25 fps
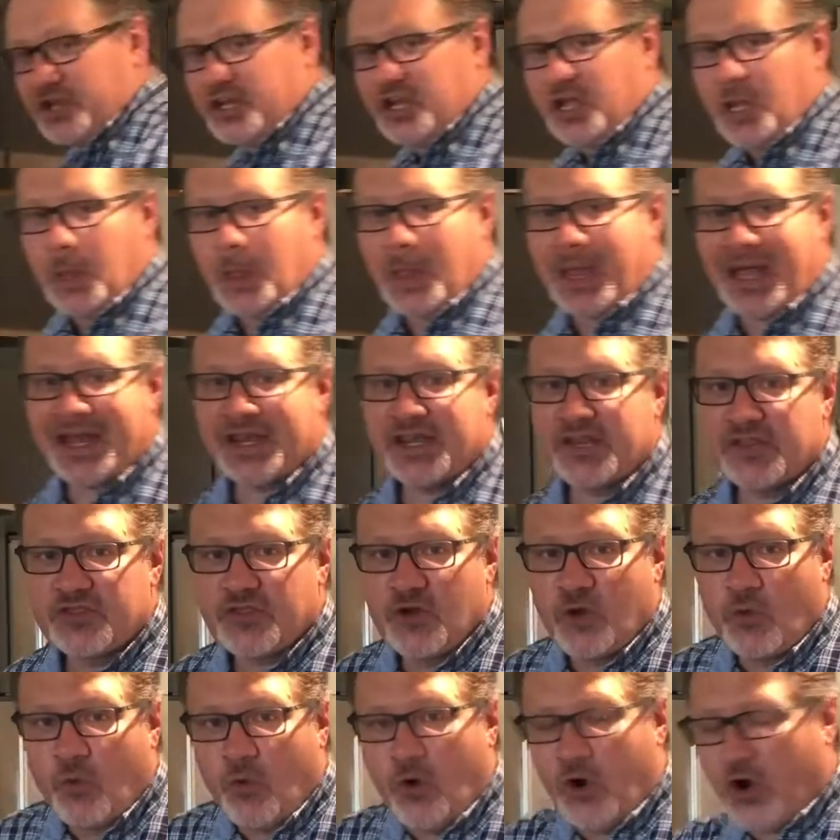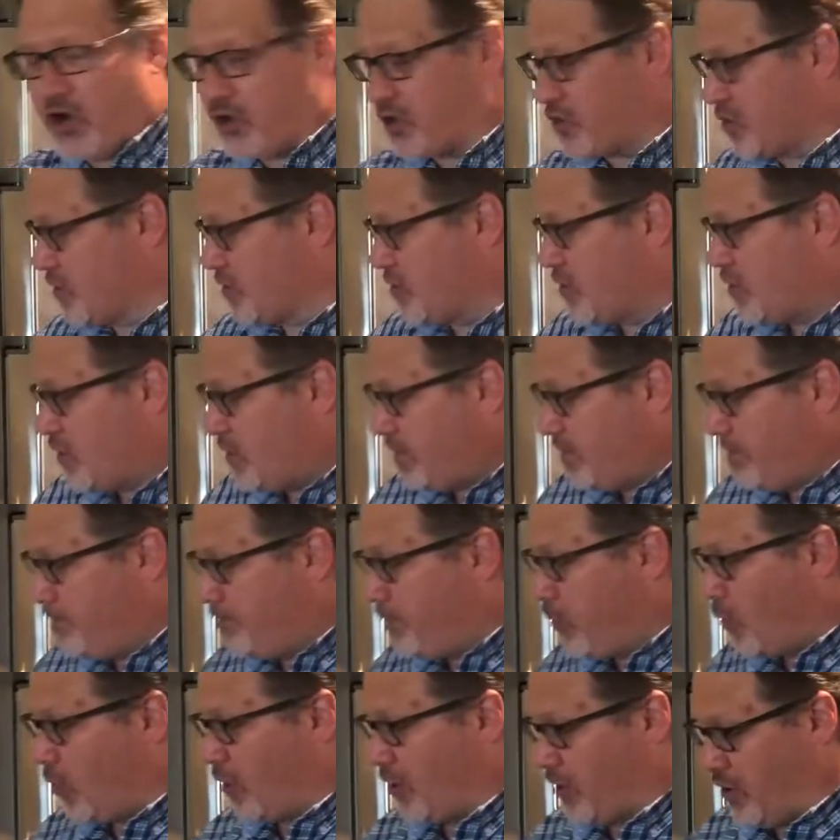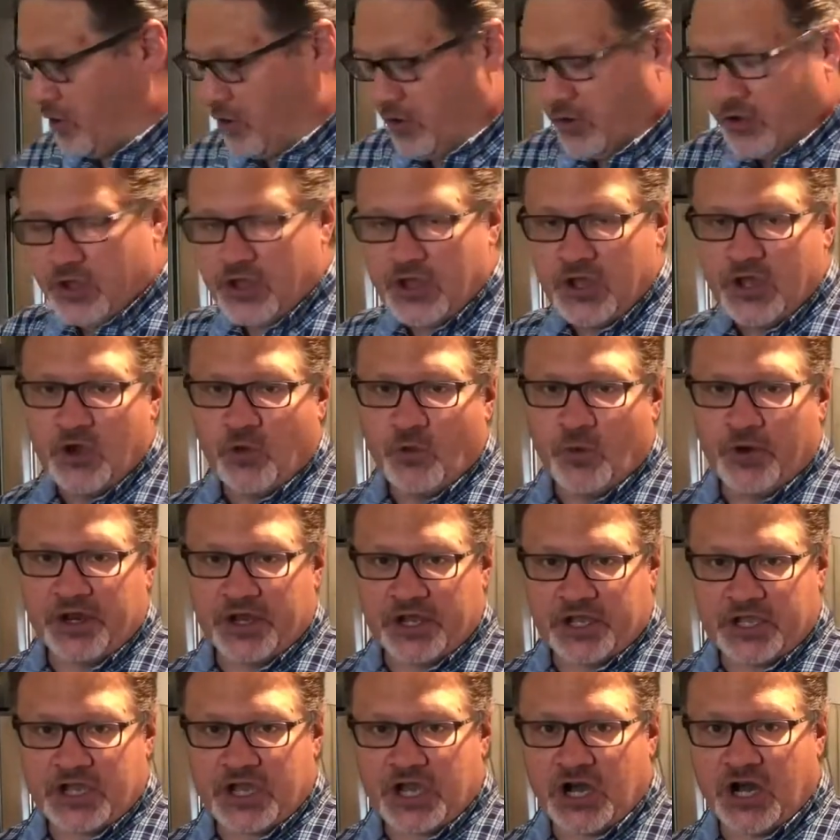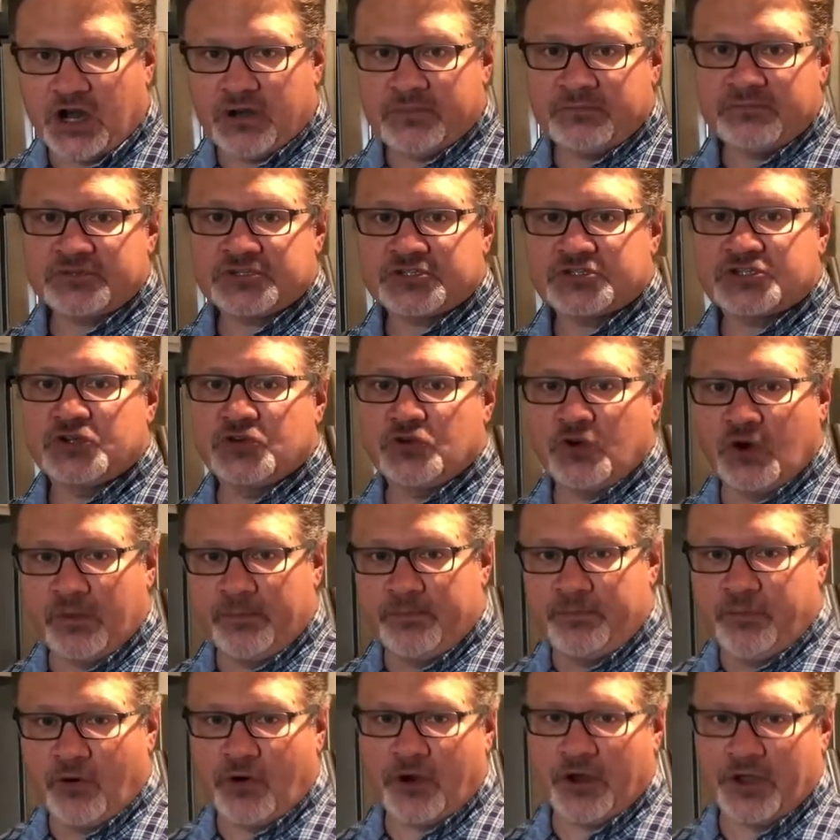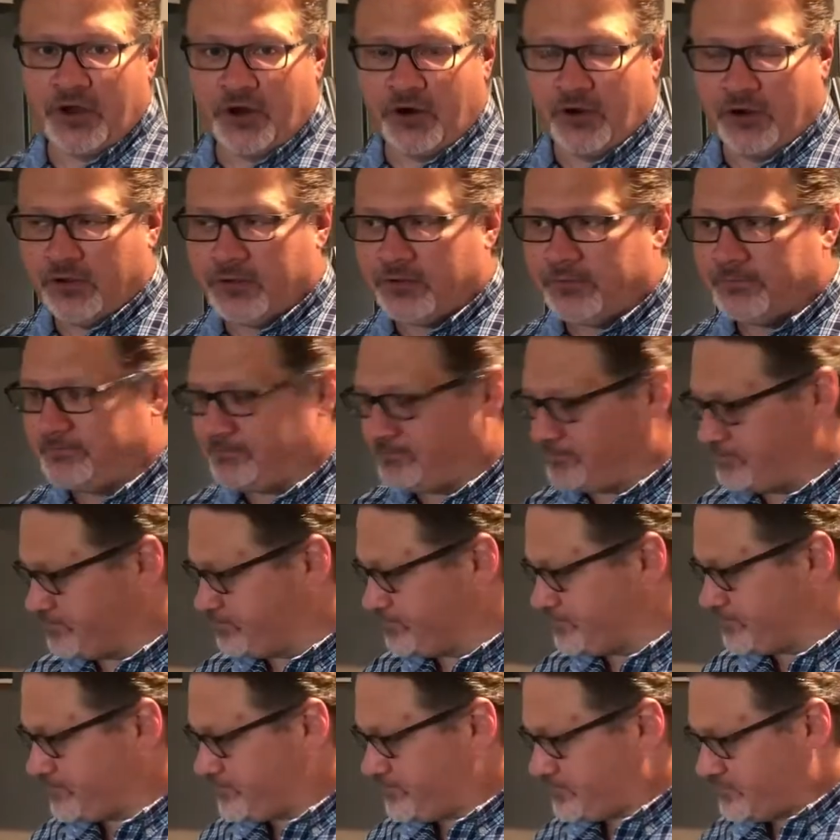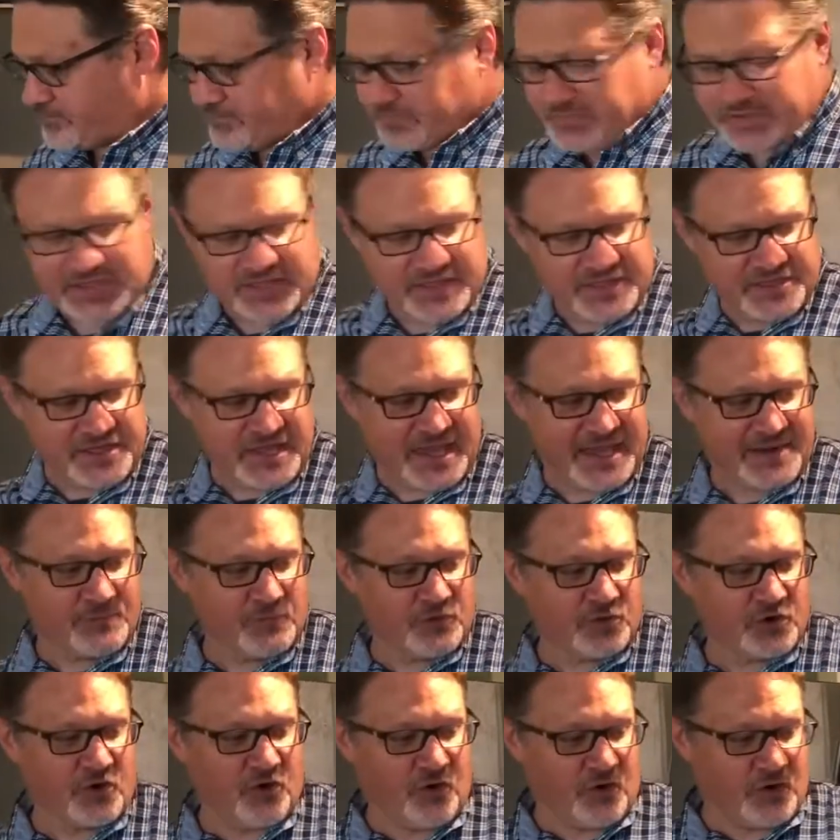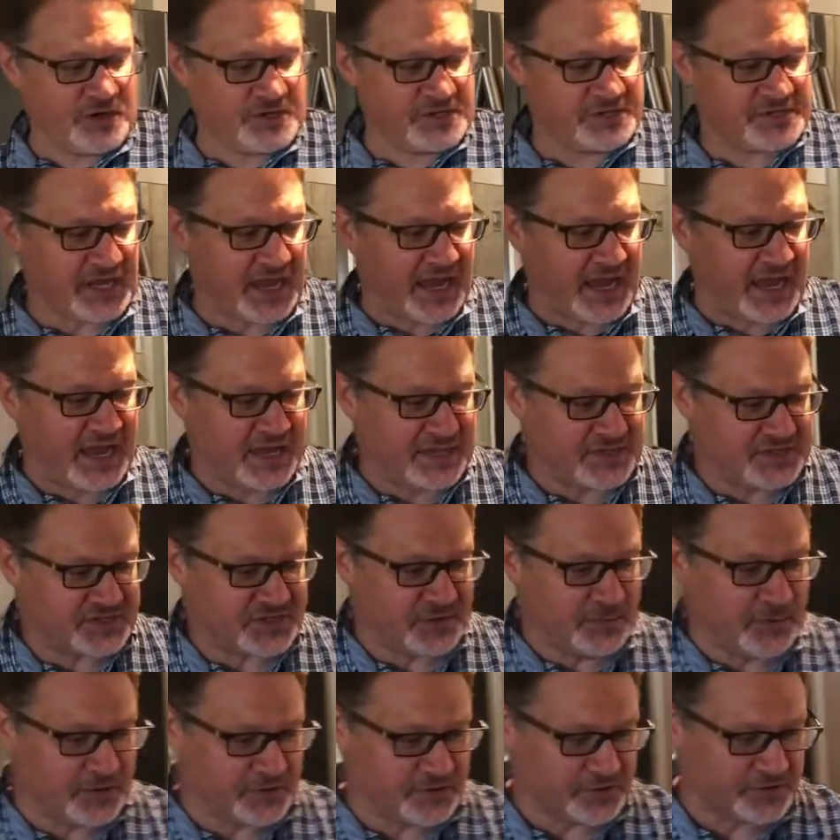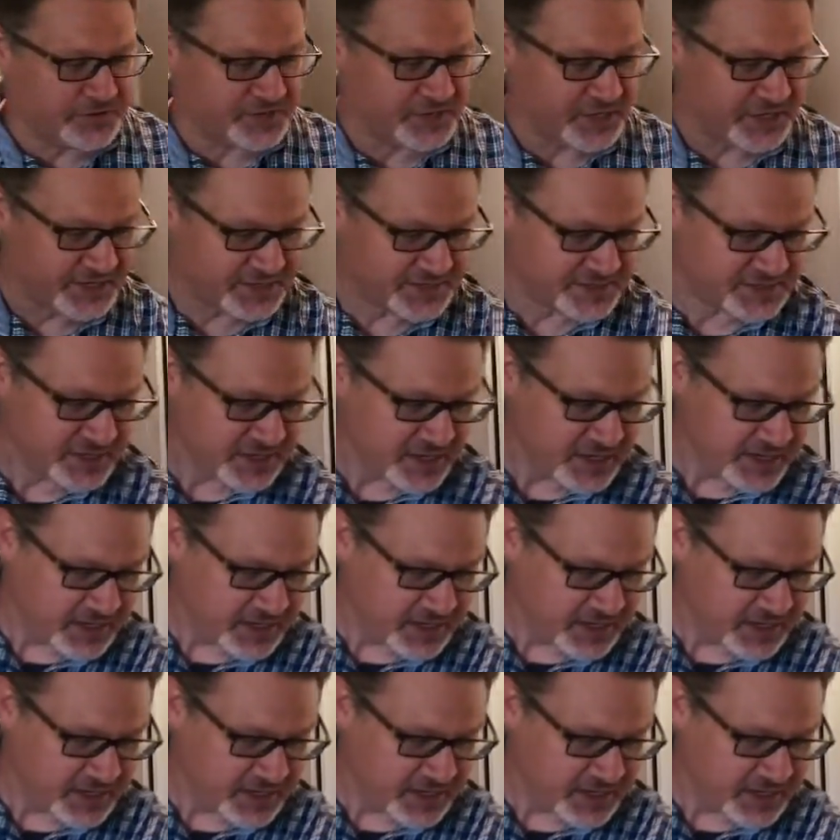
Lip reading: let the water boil. When it comes to a boil, then we're going to add some other things.